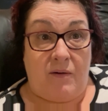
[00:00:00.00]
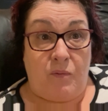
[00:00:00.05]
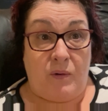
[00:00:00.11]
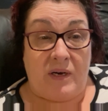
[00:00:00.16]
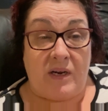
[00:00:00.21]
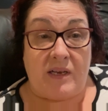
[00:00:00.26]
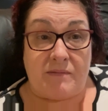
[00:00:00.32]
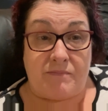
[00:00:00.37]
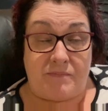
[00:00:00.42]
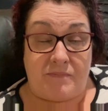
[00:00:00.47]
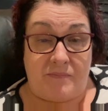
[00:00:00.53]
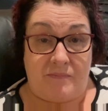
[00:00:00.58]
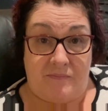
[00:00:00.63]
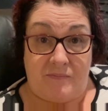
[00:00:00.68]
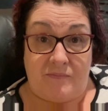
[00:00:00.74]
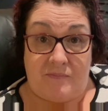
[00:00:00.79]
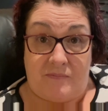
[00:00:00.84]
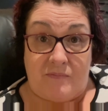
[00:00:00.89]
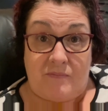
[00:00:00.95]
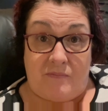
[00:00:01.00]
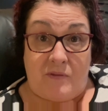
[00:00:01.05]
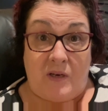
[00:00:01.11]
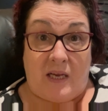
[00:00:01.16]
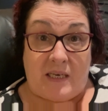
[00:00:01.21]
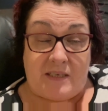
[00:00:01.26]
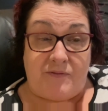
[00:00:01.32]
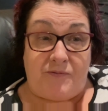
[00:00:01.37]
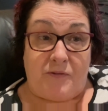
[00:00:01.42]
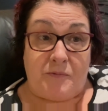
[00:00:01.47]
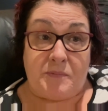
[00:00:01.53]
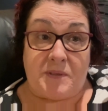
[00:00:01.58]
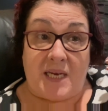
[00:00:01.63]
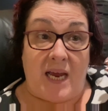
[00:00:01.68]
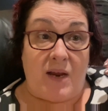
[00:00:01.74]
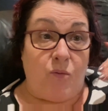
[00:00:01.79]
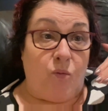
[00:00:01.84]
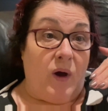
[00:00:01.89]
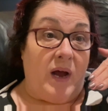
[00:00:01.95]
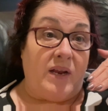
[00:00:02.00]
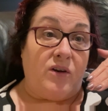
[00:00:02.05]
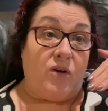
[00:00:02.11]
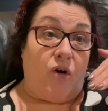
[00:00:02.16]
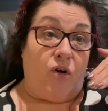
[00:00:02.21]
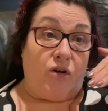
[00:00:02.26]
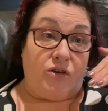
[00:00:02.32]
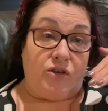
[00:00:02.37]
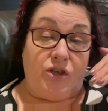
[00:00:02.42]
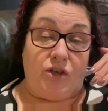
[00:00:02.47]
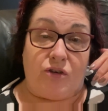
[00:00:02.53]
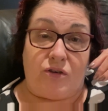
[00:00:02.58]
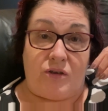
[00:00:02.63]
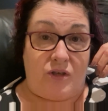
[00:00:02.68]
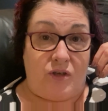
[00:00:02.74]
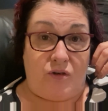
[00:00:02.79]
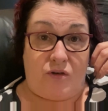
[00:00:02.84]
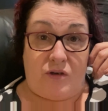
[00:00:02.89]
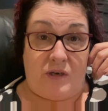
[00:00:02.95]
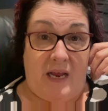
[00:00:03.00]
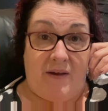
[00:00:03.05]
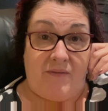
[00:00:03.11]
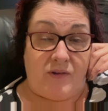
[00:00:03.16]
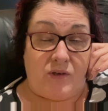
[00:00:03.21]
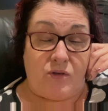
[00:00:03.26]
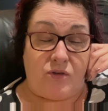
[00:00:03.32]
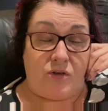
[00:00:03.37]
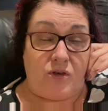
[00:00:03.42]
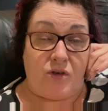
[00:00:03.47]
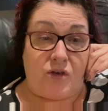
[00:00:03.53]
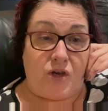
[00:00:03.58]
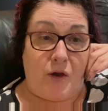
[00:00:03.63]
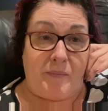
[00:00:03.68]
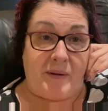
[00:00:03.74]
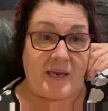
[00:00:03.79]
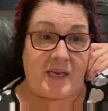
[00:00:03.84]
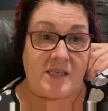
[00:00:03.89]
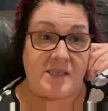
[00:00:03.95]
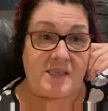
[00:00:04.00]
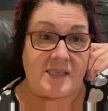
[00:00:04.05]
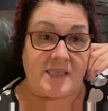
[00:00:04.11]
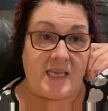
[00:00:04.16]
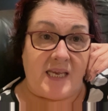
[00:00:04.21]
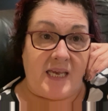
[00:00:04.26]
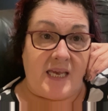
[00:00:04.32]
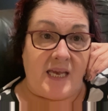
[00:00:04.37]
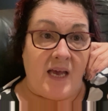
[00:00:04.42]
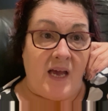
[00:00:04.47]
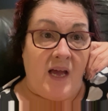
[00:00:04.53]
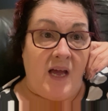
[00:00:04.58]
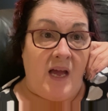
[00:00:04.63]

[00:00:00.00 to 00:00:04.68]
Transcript: I, like from day one on, you could have a look, you could go back and see.